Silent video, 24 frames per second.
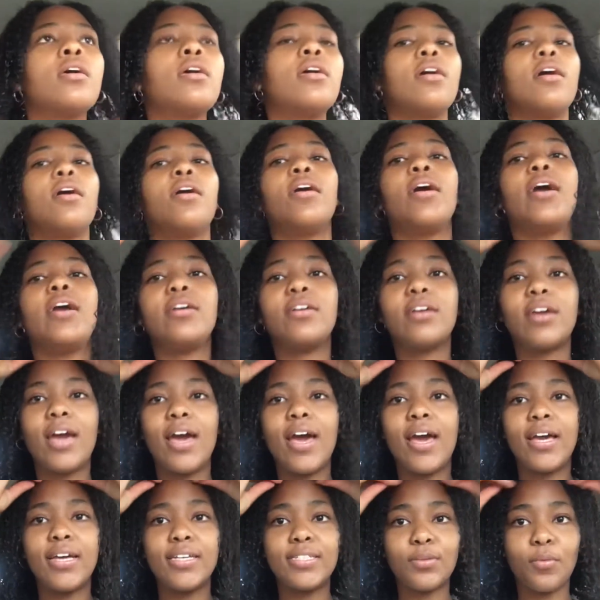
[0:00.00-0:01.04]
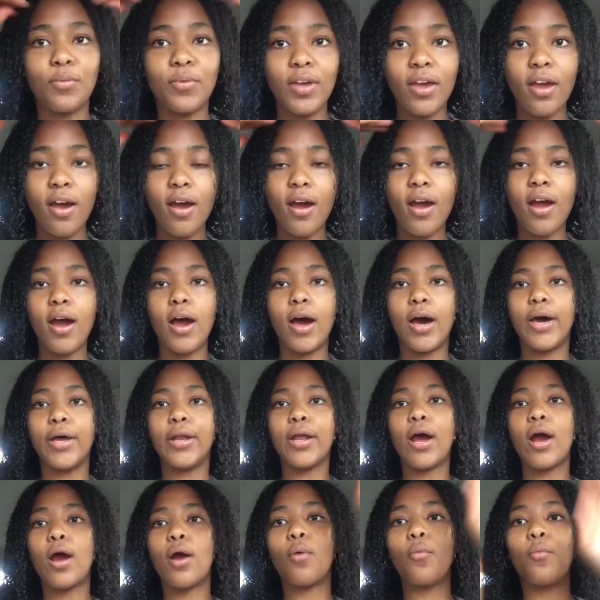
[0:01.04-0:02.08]
All right, you guys, we are on
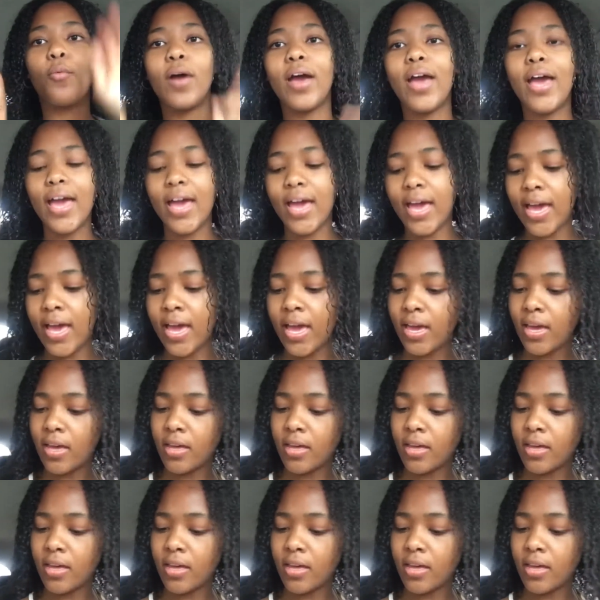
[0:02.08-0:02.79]
our way.